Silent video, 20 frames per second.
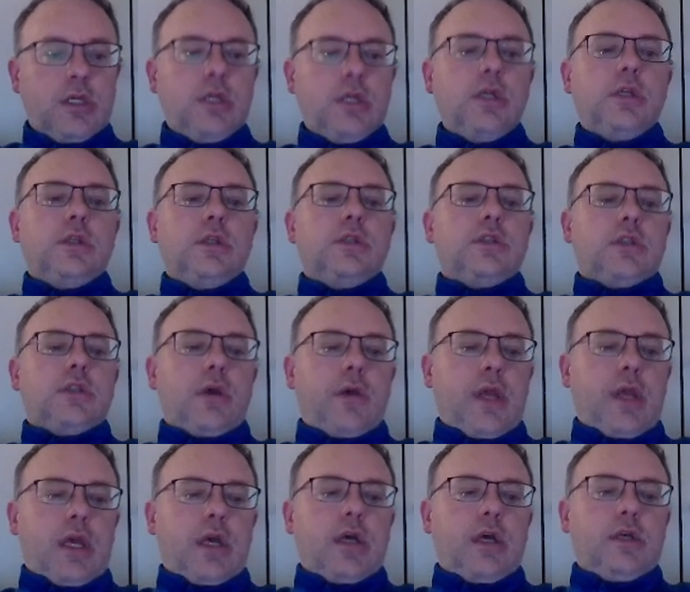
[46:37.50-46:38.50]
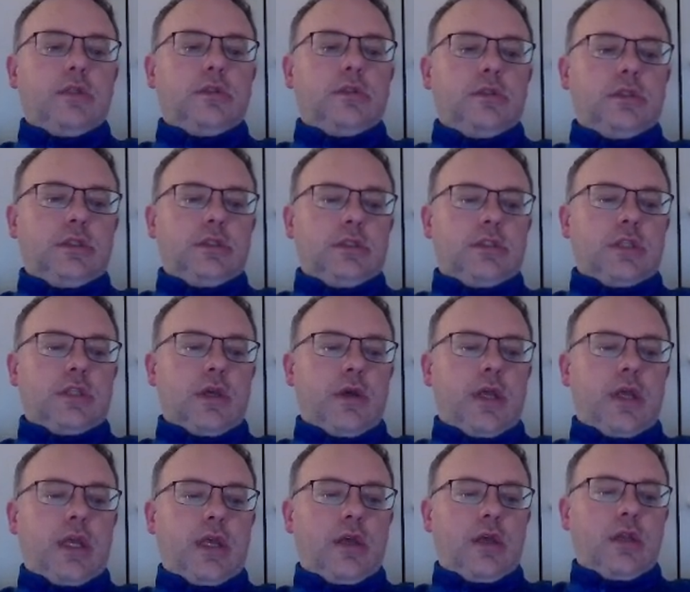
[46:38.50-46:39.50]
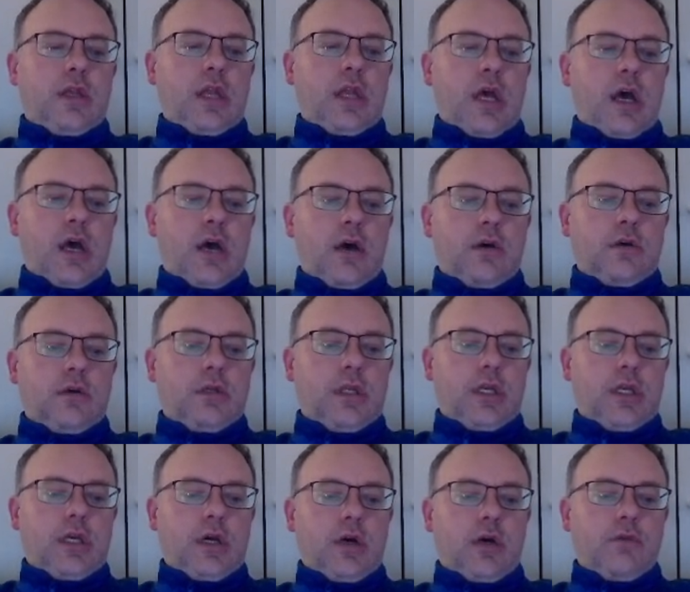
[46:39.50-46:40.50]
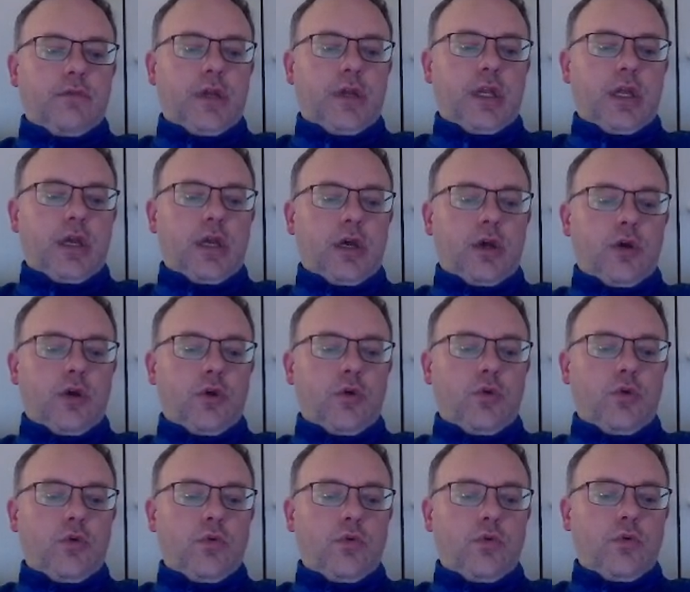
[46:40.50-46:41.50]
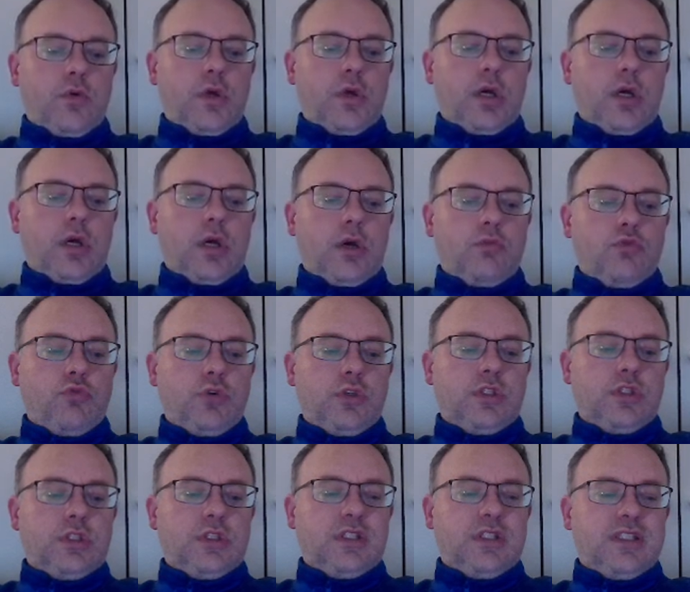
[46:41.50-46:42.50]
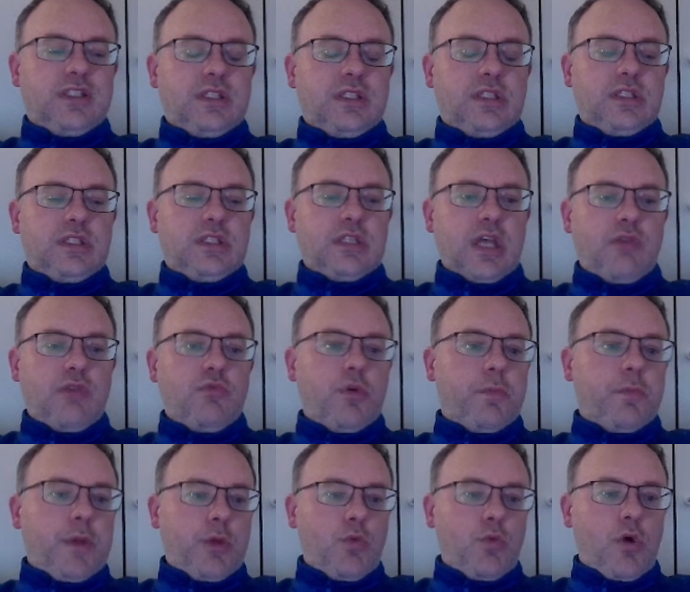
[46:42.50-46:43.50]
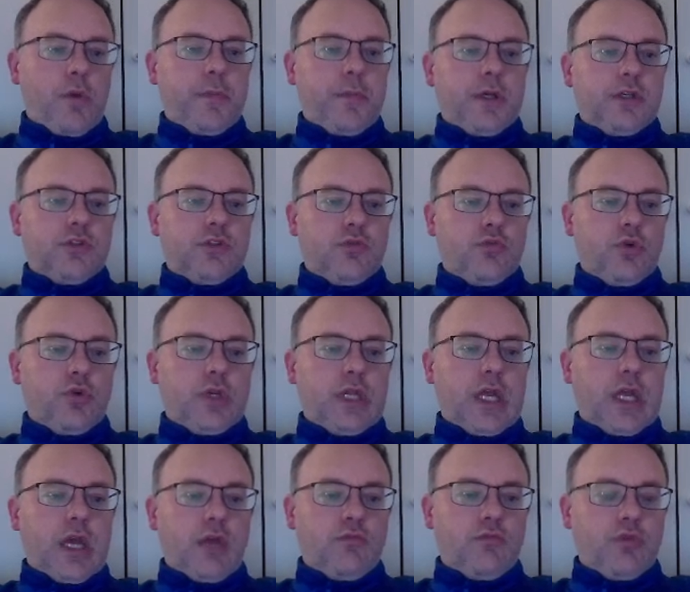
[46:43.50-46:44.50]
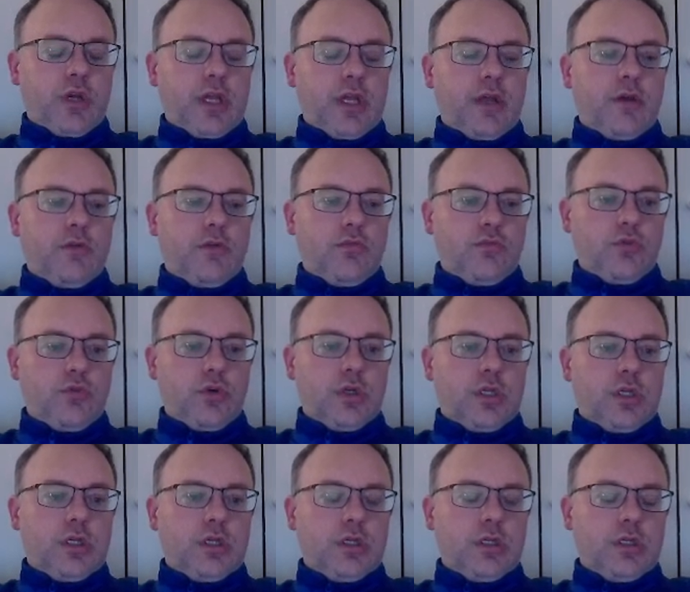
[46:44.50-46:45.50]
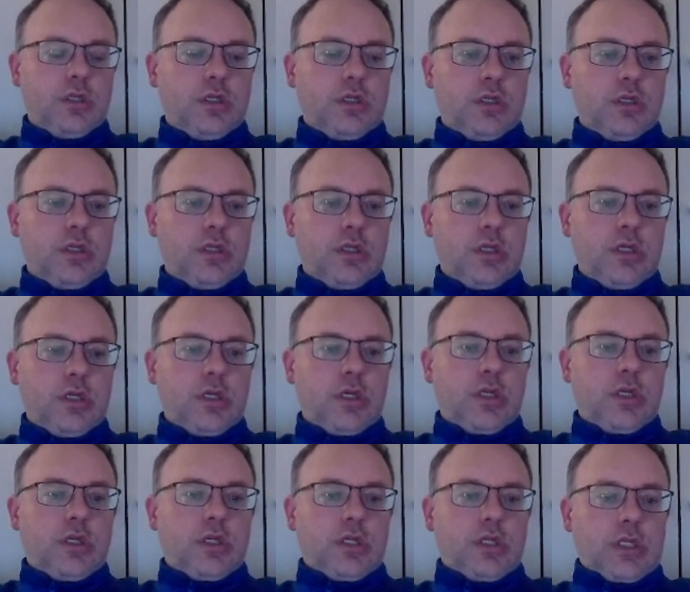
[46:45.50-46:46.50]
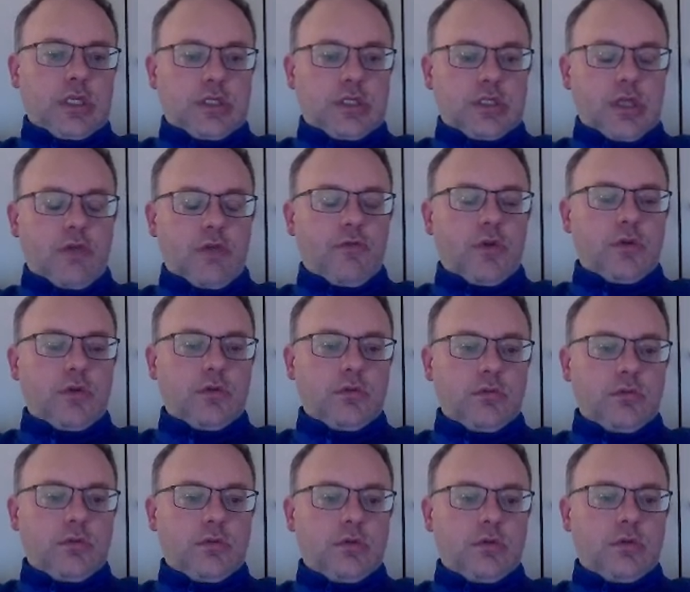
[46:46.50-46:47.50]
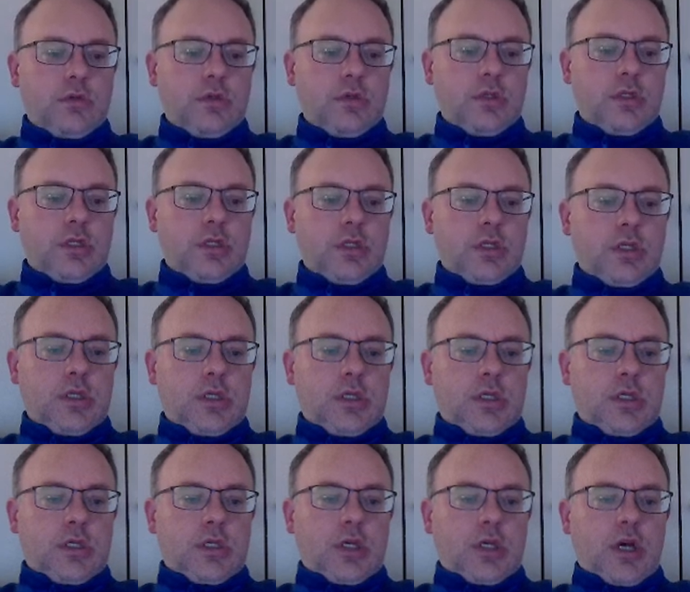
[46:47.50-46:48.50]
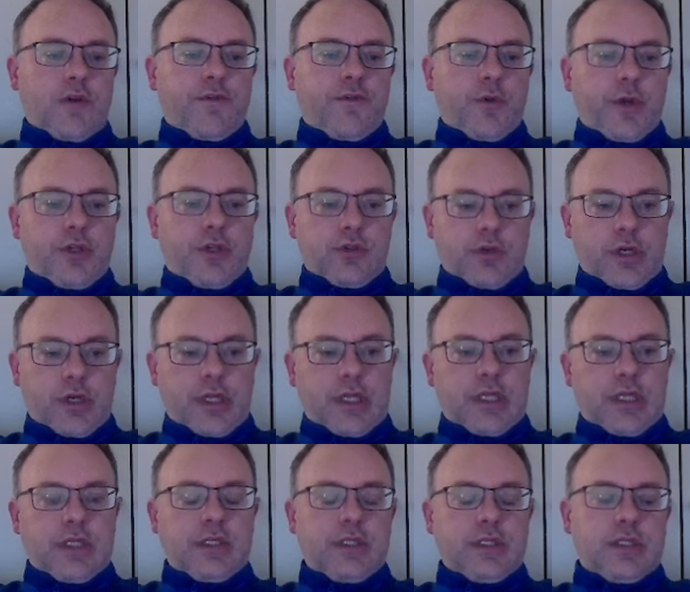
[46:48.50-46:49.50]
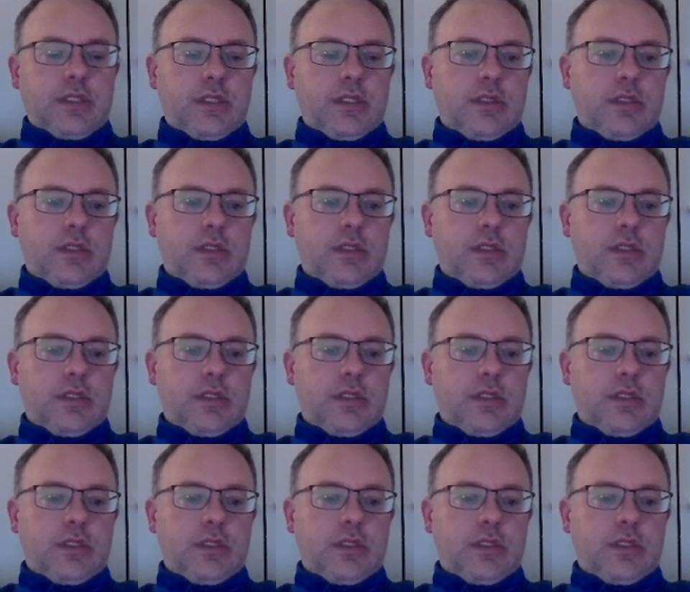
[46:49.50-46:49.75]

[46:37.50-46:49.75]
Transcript: So yeah, so here now he can't really go say rook b1 because of rook d8, rook d7. I thought he'd try this,